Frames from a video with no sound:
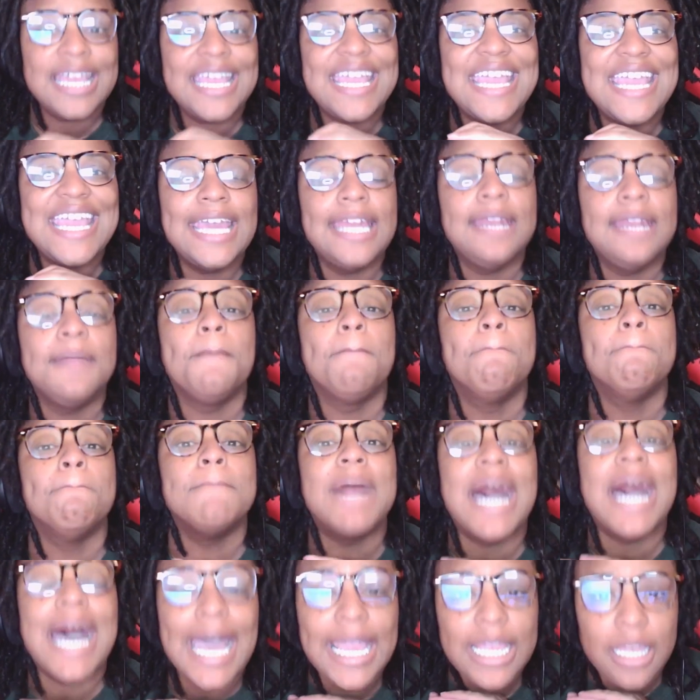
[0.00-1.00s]
In
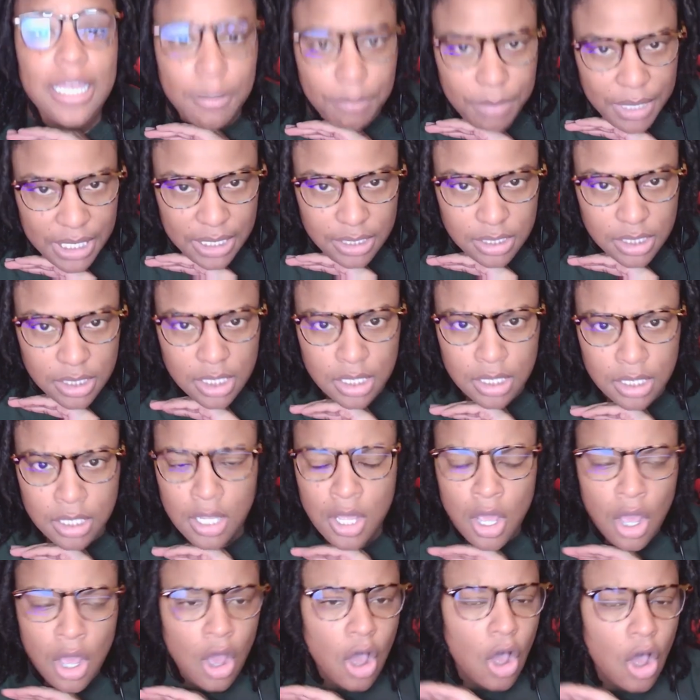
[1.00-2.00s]
my opinion,
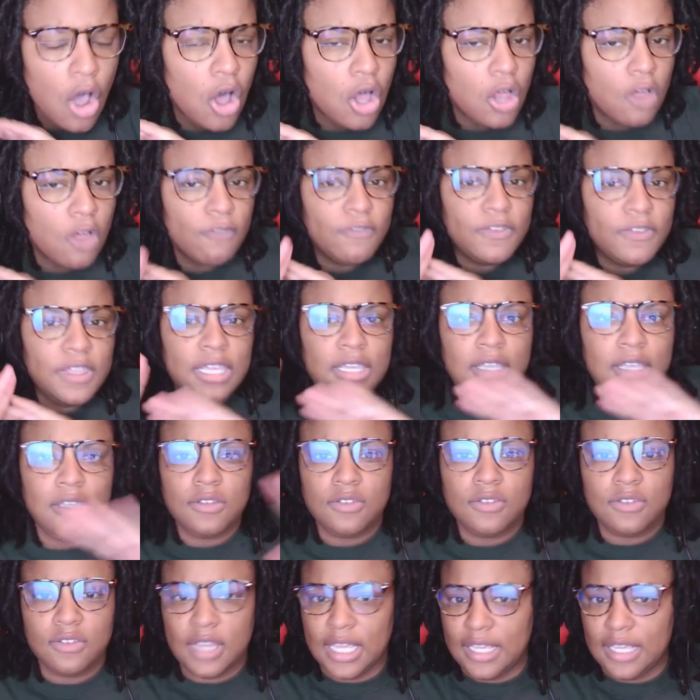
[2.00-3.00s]
all of
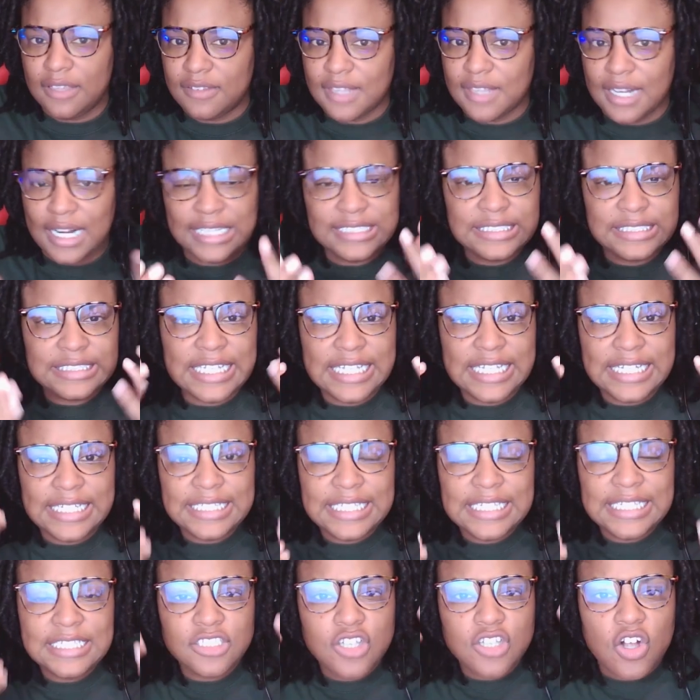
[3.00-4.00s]
these things that I say in
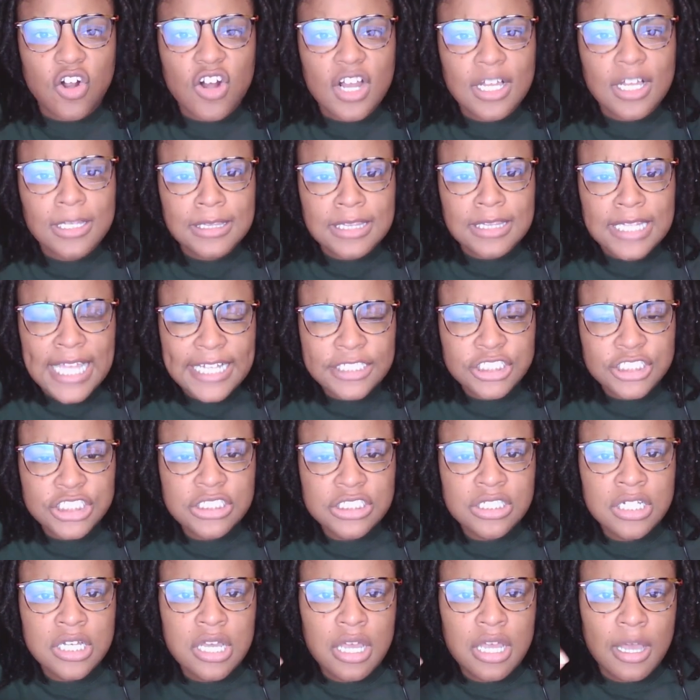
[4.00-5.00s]
this are
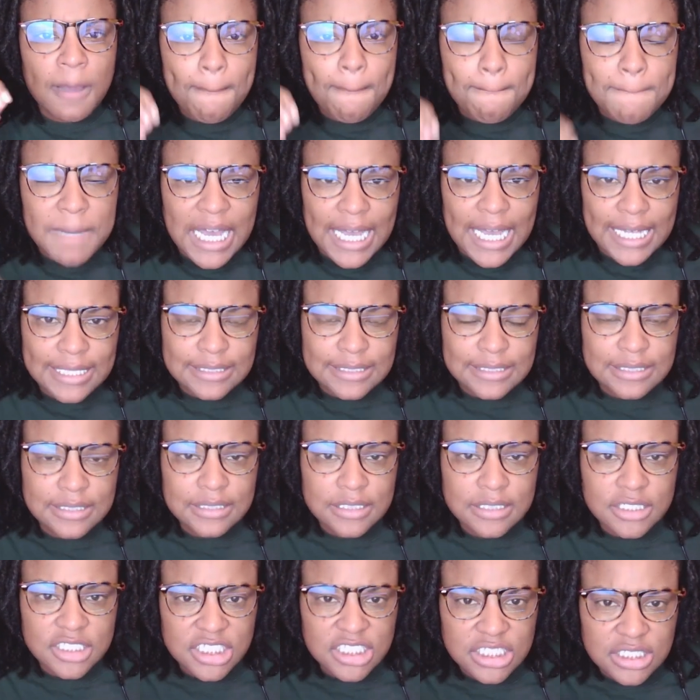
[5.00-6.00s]
alleged, but
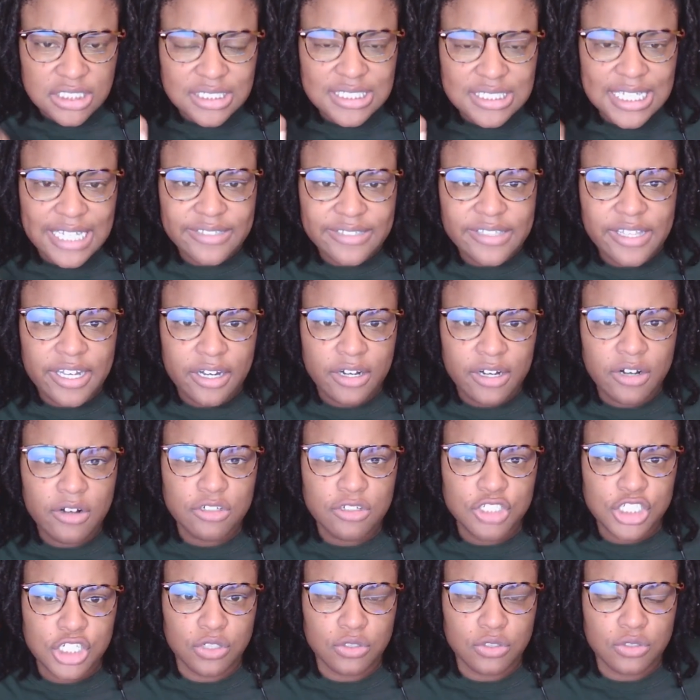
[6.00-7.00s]
she says it in her
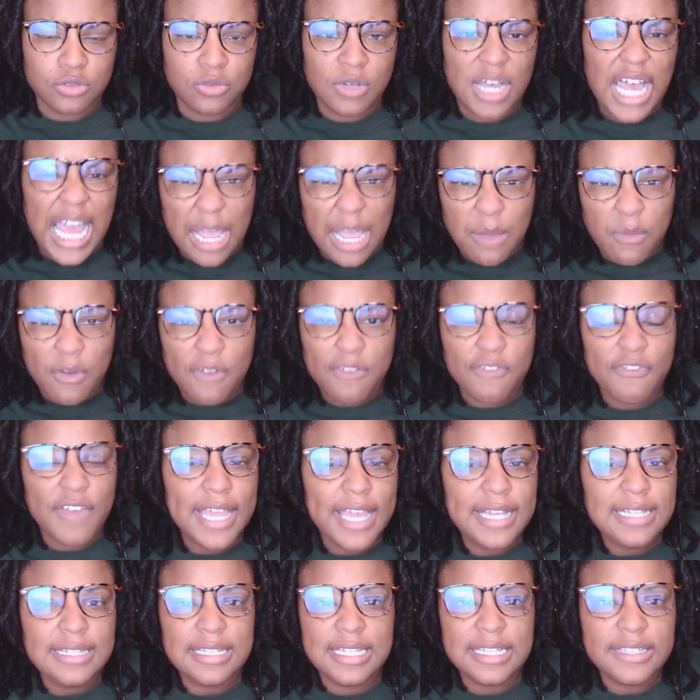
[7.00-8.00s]
journal. I will
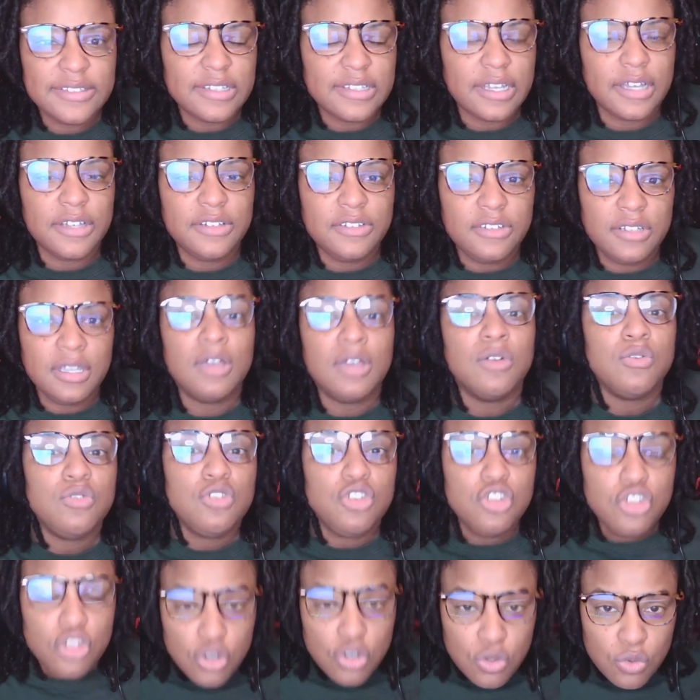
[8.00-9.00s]
fight this until
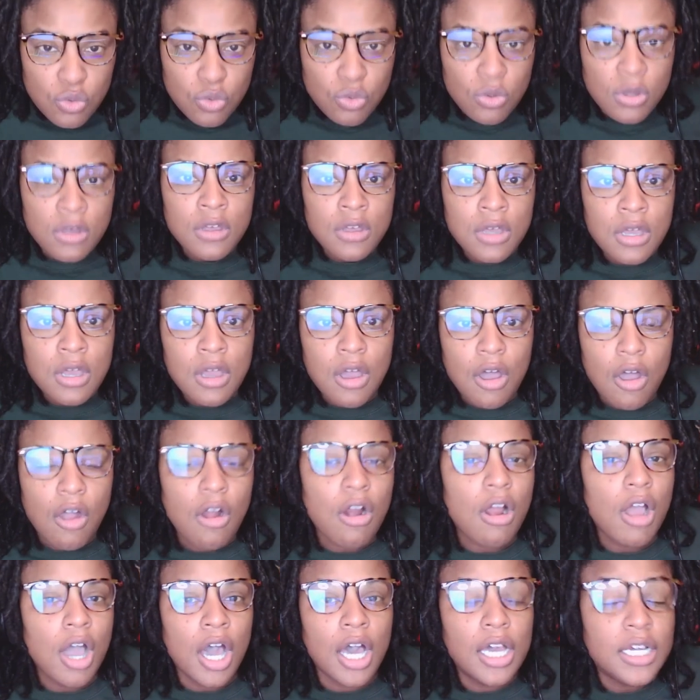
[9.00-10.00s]
you
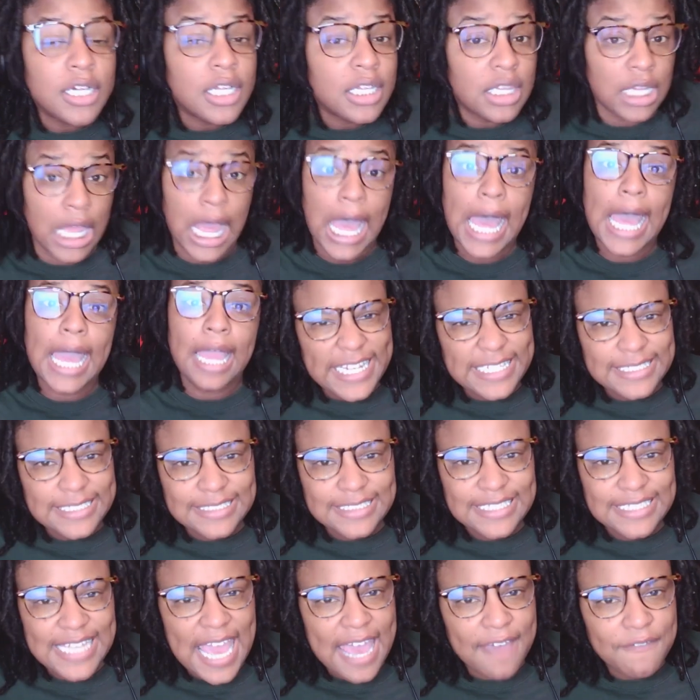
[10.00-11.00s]
are unalive. Is
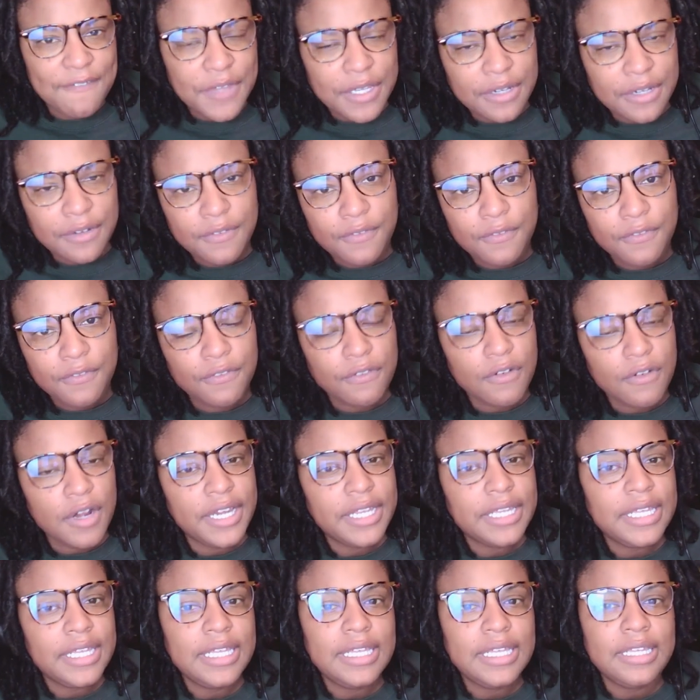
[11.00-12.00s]
Kevin
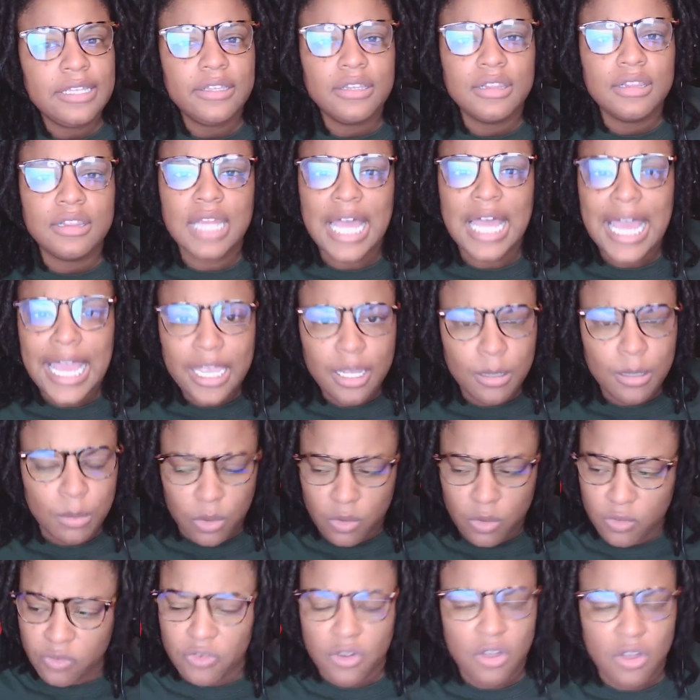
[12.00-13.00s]
Franke
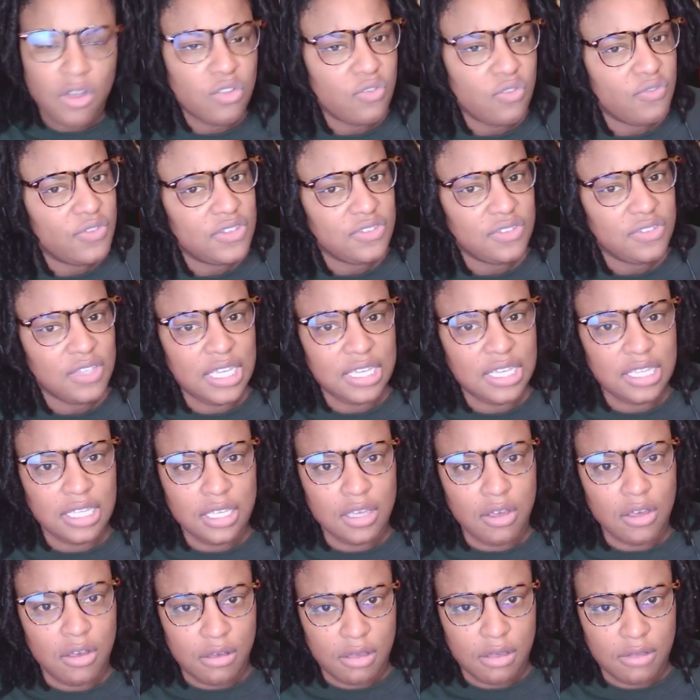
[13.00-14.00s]
liable for all of this kicking
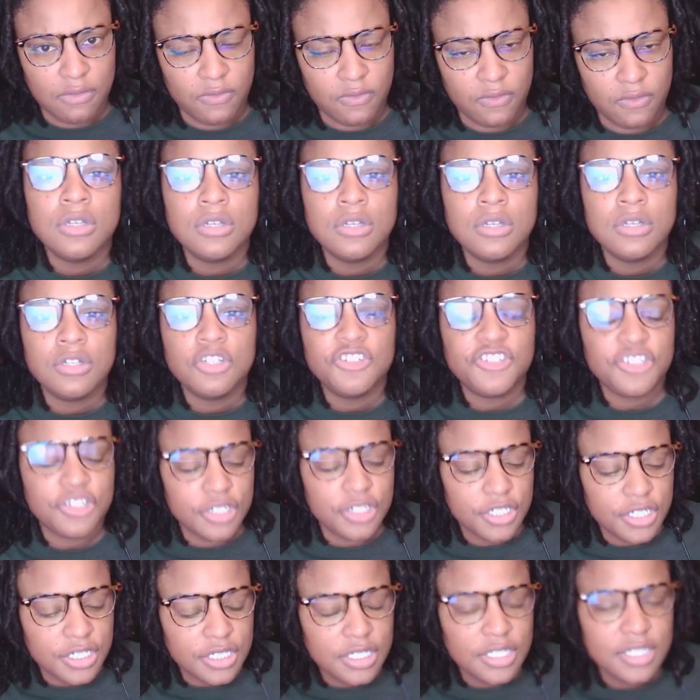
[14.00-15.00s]
off?
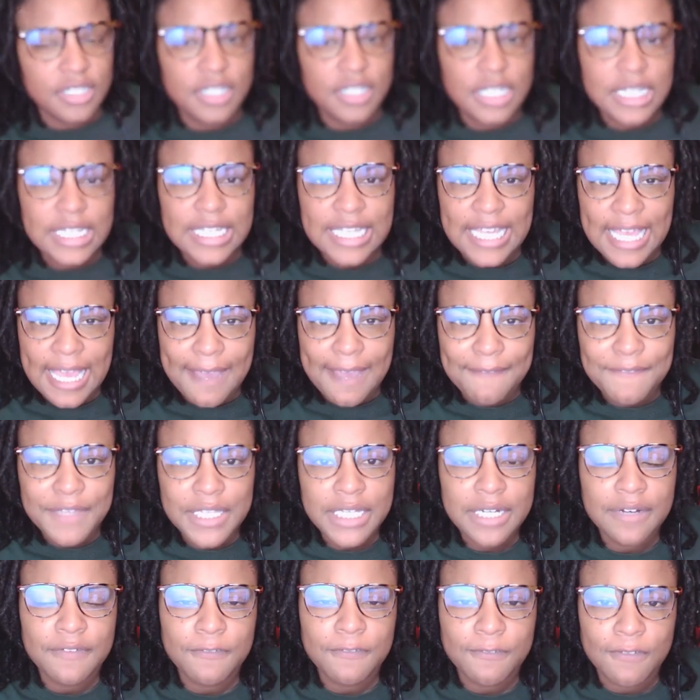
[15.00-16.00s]
Should
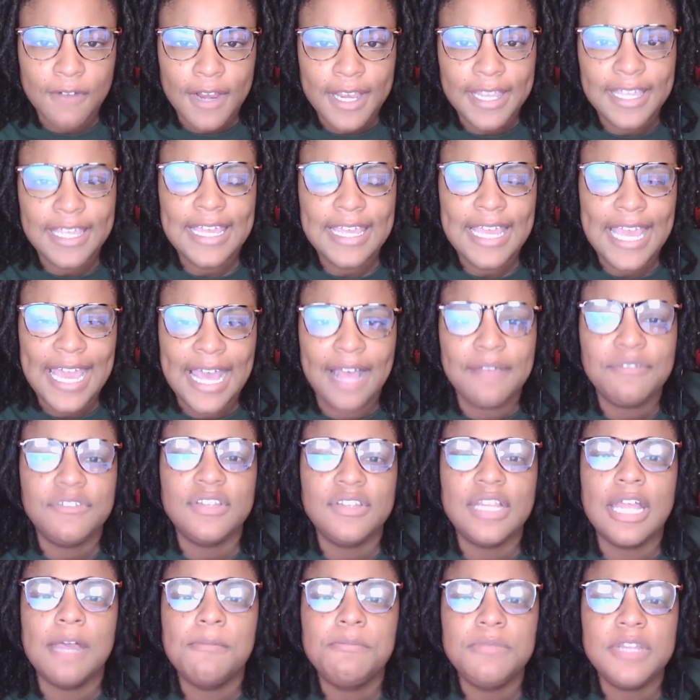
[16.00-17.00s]
Kevin Franke have
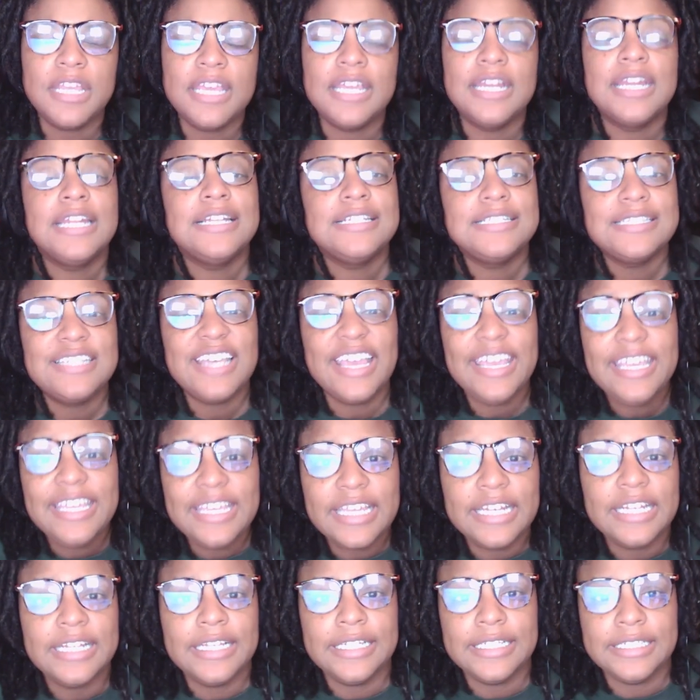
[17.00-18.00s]
stepped in and
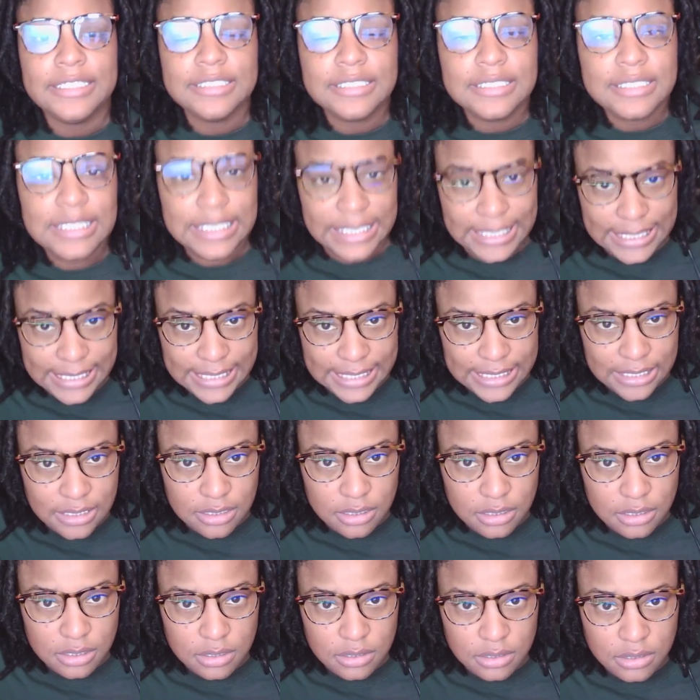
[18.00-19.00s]
taken his
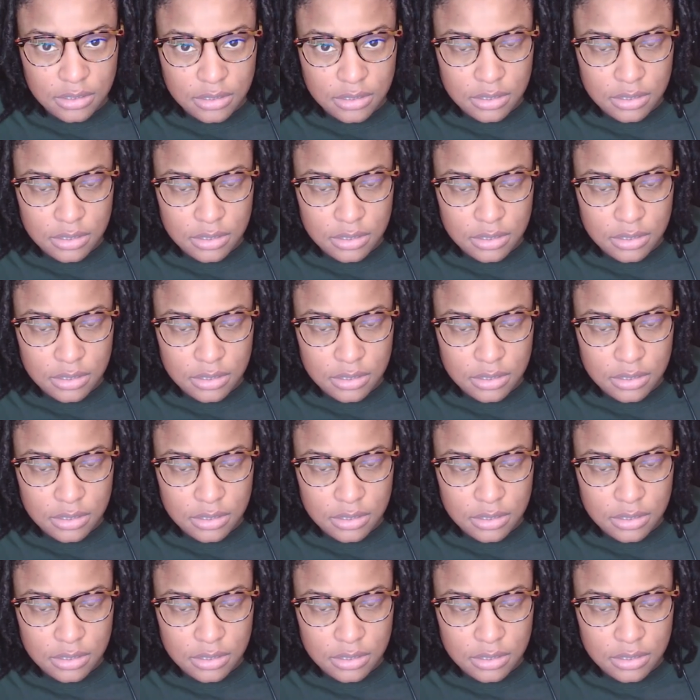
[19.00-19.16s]
kids?